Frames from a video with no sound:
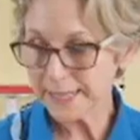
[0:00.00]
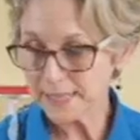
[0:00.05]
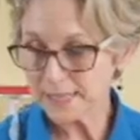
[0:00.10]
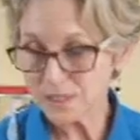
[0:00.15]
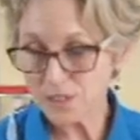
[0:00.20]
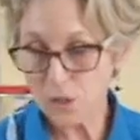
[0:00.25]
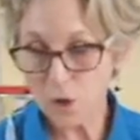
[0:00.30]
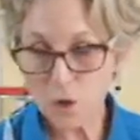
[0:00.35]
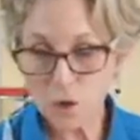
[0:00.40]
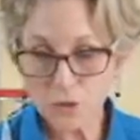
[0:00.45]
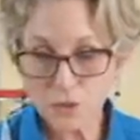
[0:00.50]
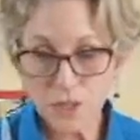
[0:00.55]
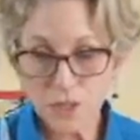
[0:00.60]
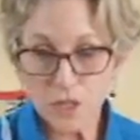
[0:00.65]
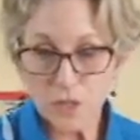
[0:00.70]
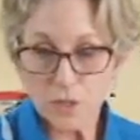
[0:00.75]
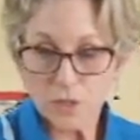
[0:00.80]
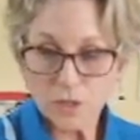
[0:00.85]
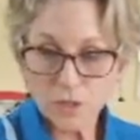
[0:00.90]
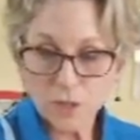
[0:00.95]
salt.
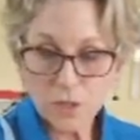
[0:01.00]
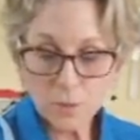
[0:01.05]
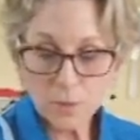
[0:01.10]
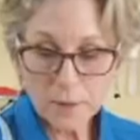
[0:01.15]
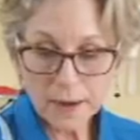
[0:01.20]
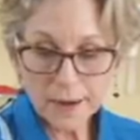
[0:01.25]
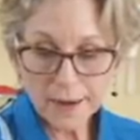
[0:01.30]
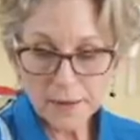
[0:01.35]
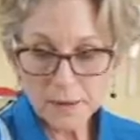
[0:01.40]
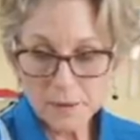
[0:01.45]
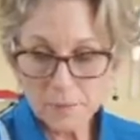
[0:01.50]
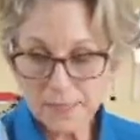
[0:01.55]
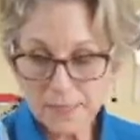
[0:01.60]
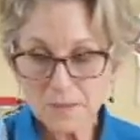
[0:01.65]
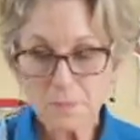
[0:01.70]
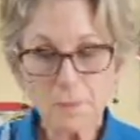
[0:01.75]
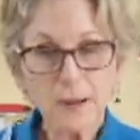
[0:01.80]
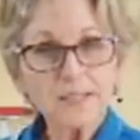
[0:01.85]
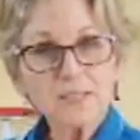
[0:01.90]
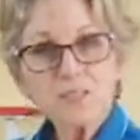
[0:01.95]
You know, my
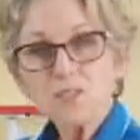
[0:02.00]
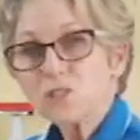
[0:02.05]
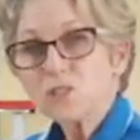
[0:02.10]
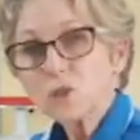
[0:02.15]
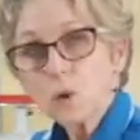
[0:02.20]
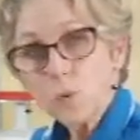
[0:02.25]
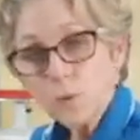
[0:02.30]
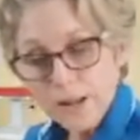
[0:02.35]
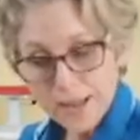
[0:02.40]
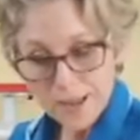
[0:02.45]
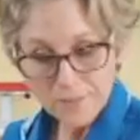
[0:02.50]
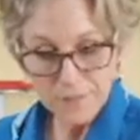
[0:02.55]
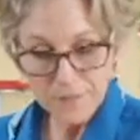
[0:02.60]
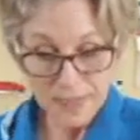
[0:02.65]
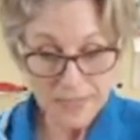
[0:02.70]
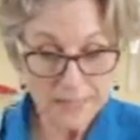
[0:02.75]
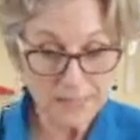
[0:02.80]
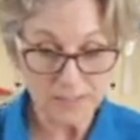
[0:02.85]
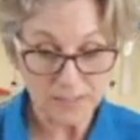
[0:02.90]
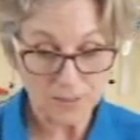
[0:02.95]
spices don't have
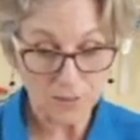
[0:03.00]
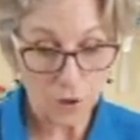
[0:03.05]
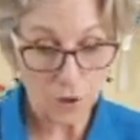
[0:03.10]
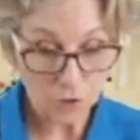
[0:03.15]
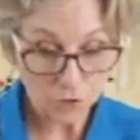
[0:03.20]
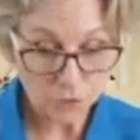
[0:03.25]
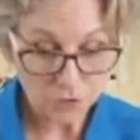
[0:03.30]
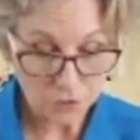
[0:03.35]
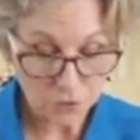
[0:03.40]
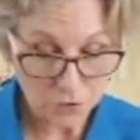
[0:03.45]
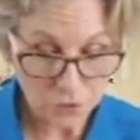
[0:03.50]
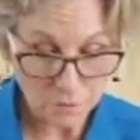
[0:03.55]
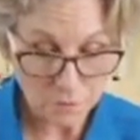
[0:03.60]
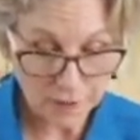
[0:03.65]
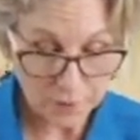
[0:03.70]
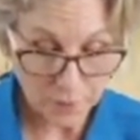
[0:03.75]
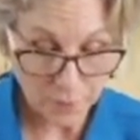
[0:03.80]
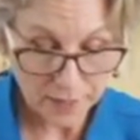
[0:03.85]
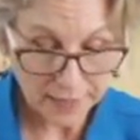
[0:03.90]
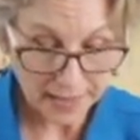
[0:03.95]
any salt, so you might
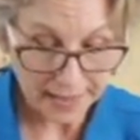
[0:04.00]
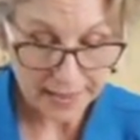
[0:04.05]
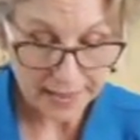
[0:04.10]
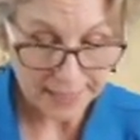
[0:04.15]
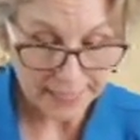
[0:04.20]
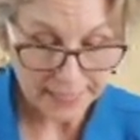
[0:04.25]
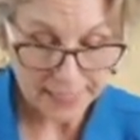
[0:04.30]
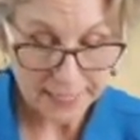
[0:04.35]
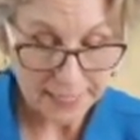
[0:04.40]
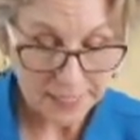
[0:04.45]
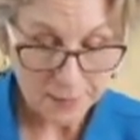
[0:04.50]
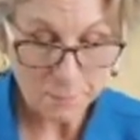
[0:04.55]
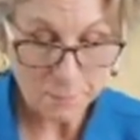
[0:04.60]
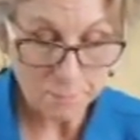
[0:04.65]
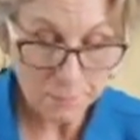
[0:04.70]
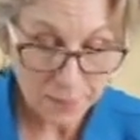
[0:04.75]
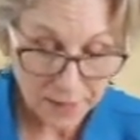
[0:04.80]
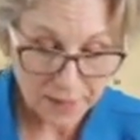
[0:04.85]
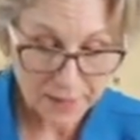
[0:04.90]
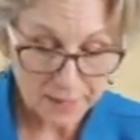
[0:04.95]
want to add it in,
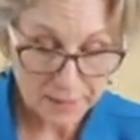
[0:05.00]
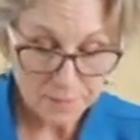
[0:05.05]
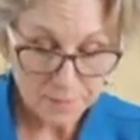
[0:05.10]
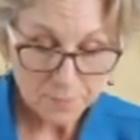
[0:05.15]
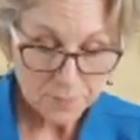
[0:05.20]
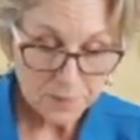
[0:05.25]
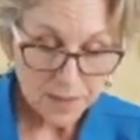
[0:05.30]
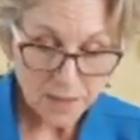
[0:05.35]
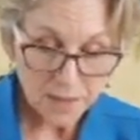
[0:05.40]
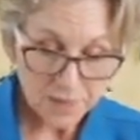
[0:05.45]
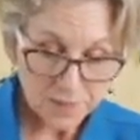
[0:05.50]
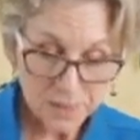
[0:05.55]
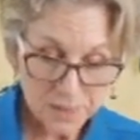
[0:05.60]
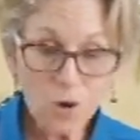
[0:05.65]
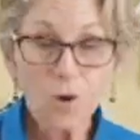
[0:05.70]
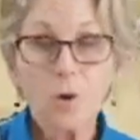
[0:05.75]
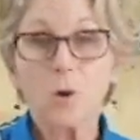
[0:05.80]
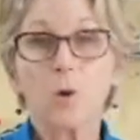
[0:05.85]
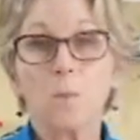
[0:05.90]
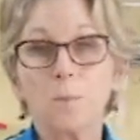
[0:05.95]
but the
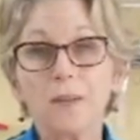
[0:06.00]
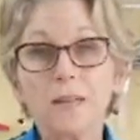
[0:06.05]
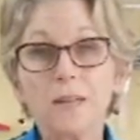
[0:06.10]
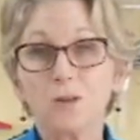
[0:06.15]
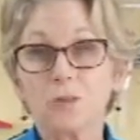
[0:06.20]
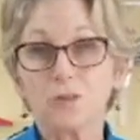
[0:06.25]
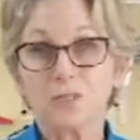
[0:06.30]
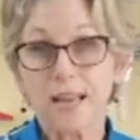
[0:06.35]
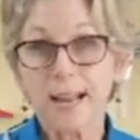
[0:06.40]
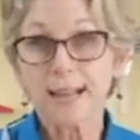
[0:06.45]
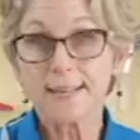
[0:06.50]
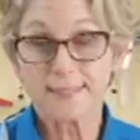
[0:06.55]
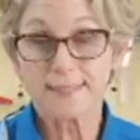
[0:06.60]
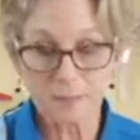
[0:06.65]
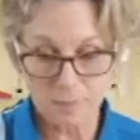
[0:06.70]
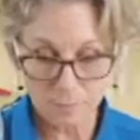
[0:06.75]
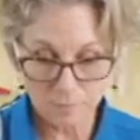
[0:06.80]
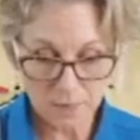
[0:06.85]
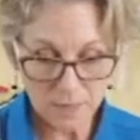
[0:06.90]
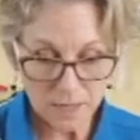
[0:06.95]
cocoa aminos has
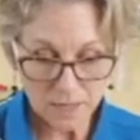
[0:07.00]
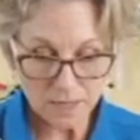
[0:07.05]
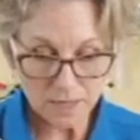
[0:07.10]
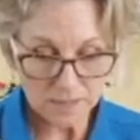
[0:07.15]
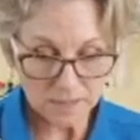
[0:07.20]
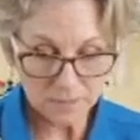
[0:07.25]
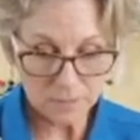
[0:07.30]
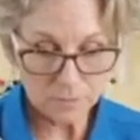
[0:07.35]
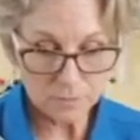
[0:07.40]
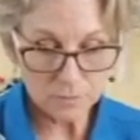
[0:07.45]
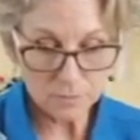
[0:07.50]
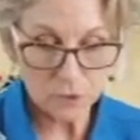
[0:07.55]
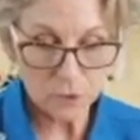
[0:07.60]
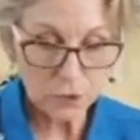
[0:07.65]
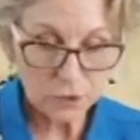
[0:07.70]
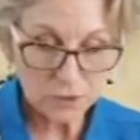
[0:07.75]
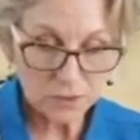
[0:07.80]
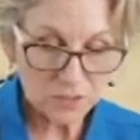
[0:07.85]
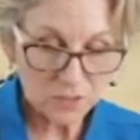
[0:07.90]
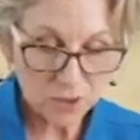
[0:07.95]
some
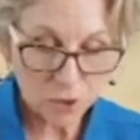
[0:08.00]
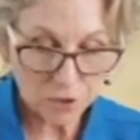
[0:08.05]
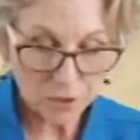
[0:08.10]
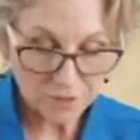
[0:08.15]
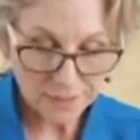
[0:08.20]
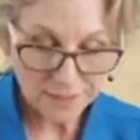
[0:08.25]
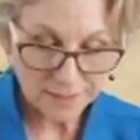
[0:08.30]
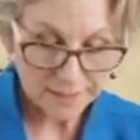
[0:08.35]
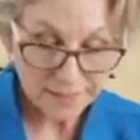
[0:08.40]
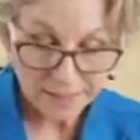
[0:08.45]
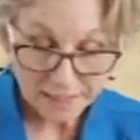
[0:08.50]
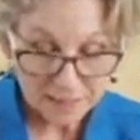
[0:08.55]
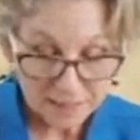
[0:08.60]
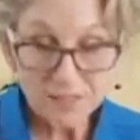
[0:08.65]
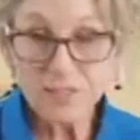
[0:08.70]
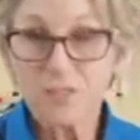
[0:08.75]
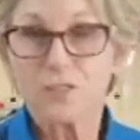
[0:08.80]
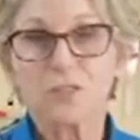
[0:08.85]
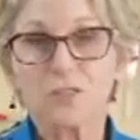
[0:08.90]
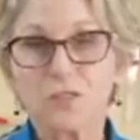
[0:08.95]
good saltiness.
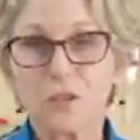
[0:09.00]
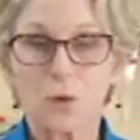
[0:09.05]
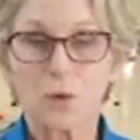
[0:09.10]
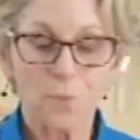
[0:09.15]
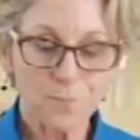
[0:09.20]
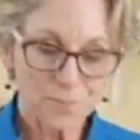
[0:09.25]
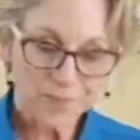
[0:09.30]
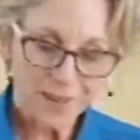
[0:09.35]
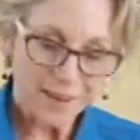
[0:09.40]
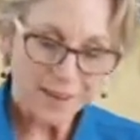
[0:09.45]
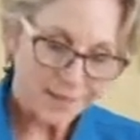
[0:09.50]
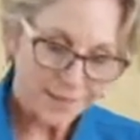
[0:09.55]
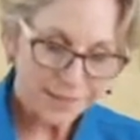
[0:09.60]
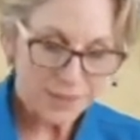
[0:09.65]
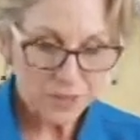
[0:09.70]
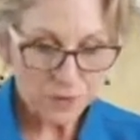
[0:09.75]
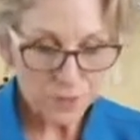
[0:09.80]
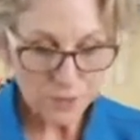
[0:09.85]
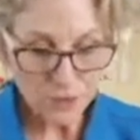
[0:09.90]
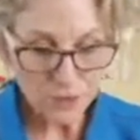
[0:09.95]
So, you
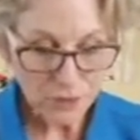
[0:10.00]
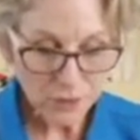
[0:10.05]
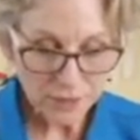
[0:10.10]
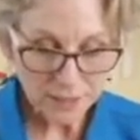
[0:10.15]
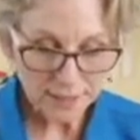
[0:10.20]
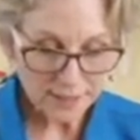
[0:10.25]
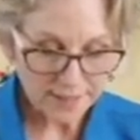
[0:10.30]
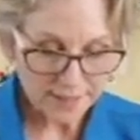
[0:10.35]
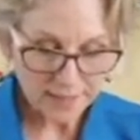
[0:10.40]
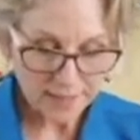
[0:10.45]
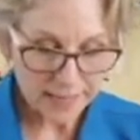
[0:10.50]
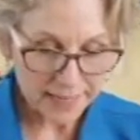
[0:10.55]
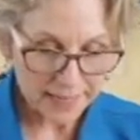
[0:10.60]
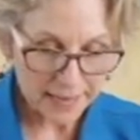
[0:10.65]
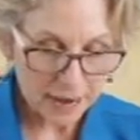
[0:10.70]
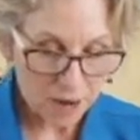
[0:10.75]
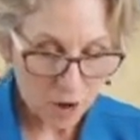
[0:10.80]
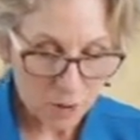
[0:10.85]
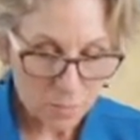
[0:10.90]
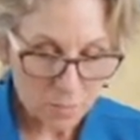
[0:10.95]
know, you can decide
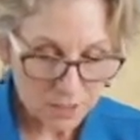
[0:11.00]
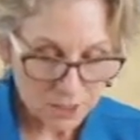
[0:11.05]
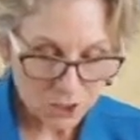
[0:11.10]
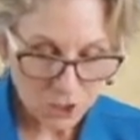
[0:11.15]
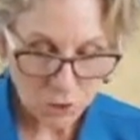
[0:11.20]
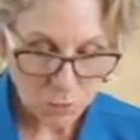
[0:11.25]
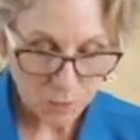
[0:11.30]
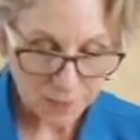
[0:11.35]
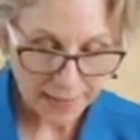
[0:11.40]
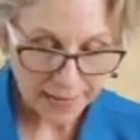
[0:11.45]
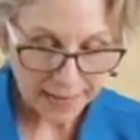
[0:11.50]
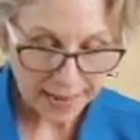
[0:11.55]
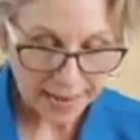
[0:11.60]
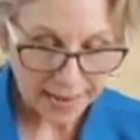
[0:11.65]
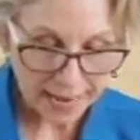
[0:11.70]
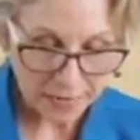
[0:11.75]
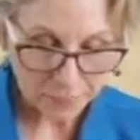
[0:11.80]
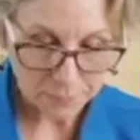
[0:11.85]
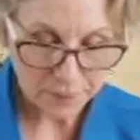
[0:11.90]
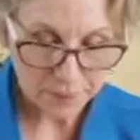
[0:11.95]
how much you want to
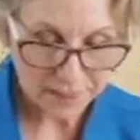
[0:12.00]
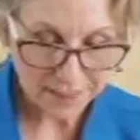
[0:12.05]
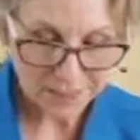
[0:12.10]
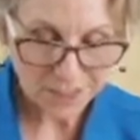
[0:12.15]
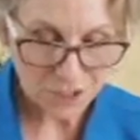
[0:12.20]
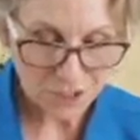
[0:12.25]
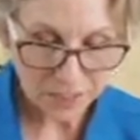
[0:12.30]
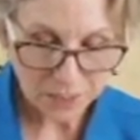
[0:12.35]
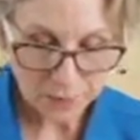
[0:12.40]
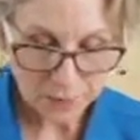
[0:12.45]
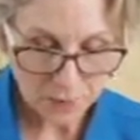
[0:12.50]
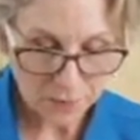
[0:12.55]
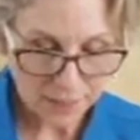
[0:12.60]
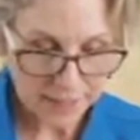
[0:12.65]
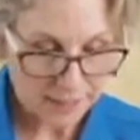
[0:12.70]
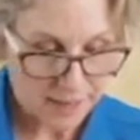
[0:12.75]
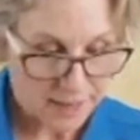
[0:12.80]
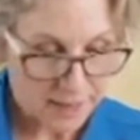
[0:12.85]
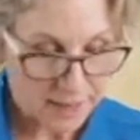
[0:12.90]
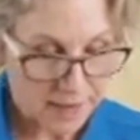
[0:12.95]
add, but in general, I
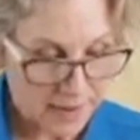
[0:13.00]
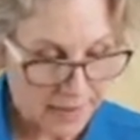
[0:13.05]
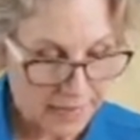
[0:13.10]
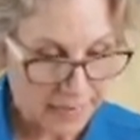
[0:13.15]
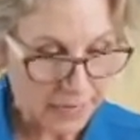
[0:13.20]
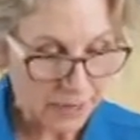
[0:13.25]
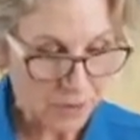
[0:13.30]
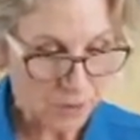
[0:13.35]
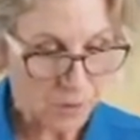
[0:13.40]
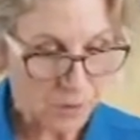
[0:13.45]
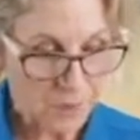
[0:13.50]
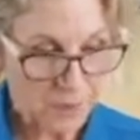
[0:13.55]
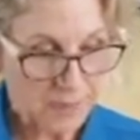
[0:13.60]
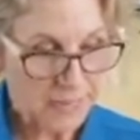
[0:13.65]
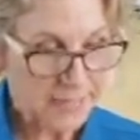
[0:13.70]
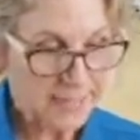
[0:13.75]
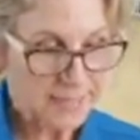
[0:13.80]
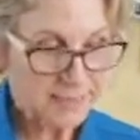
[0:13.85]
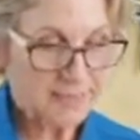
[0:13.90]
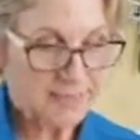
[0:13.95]
err on the
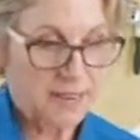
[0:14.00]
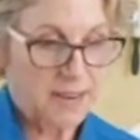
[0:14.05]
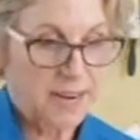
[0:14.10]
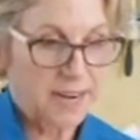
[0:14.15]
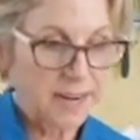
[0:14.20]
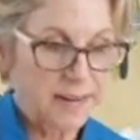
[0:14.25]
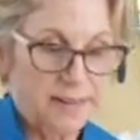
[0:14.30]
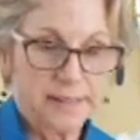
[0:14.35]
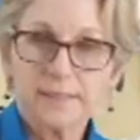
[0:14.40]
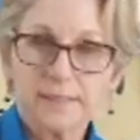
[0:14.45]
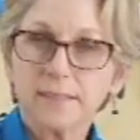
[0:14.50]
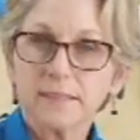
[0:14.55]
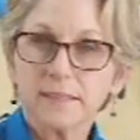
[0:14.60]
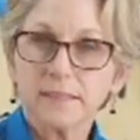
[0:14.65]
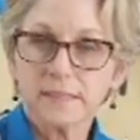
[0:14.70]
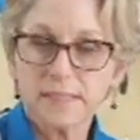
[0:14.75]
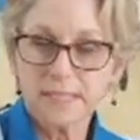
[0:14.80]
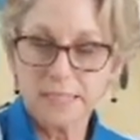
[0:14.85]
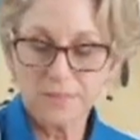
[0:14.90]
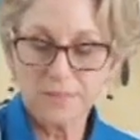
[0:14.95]
light side and
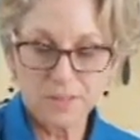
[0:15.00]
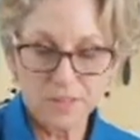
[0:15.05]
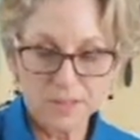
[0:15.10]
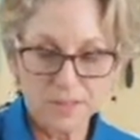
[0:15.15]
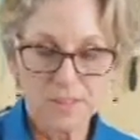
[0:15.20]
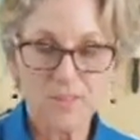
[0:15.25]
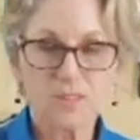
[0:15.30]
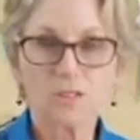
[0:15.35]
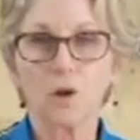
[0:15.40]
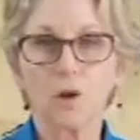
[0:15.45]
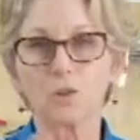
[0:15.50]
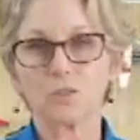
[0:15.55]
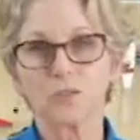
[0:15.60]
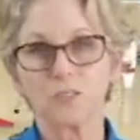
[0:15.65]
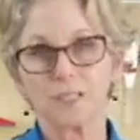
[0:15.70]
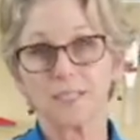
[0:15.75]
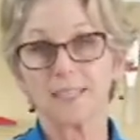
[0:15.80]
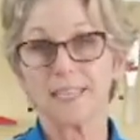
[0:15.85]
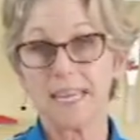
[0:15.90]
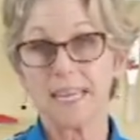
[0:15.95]
leave the salts to
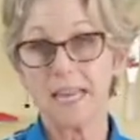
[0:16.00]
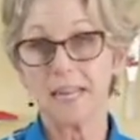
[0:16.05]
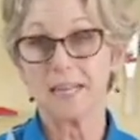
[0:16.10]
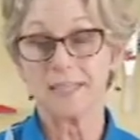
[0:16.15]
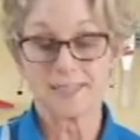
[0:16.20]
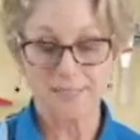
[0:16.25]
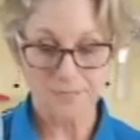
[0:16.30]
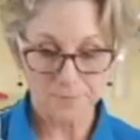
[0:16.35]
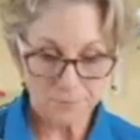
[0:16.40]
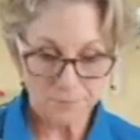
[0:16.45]
the end.